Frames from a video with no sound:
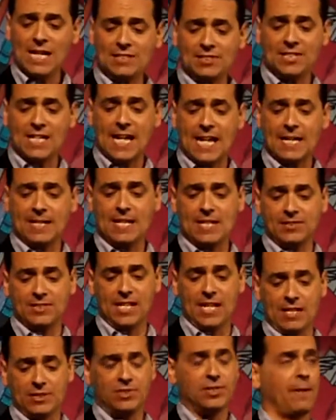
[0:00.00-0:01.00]
I said is
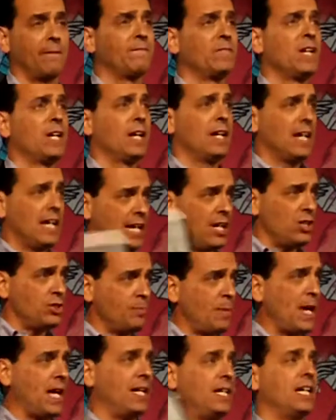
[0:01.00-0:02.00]
this. Here's
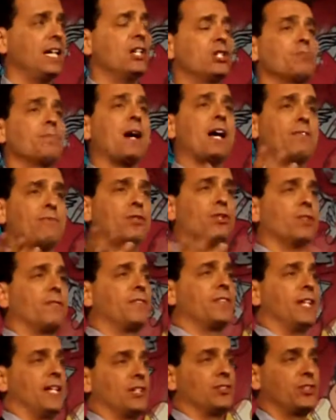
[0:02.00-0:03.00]
my view of
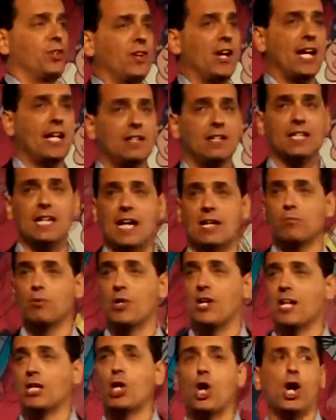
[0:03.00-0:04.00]
things, all right? Again,
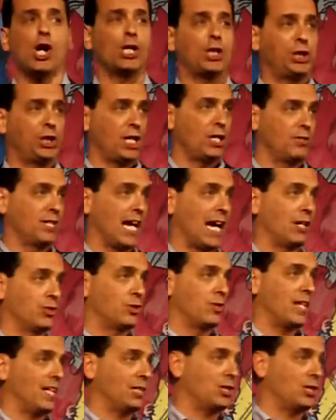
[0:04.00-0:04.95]
we're at a car show now, so I